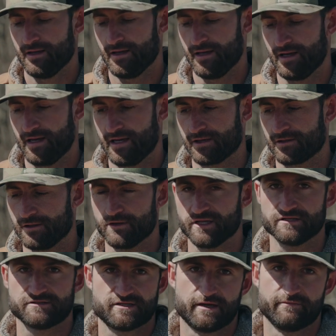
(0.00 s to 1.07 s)

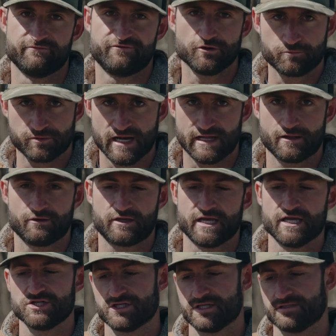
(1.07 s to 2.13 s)
including some food plot
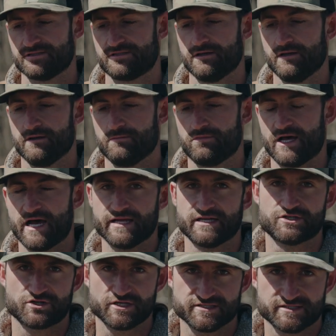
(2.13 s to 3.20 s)
locations, blind
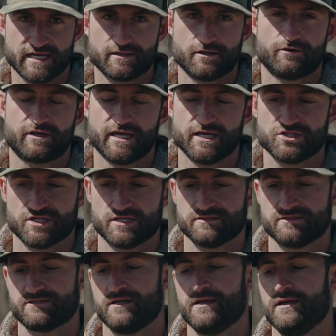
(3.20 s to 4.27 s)
and tree stand
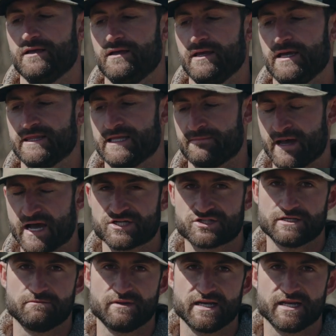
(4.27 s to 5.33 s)
locations, and then I'm
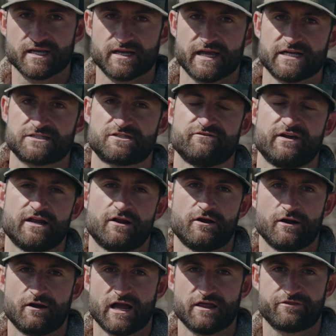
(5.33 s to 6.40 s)
actually meeting an excavator
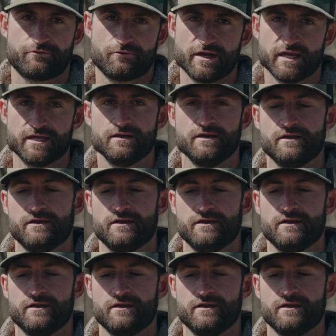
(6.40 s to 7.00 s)
here at 3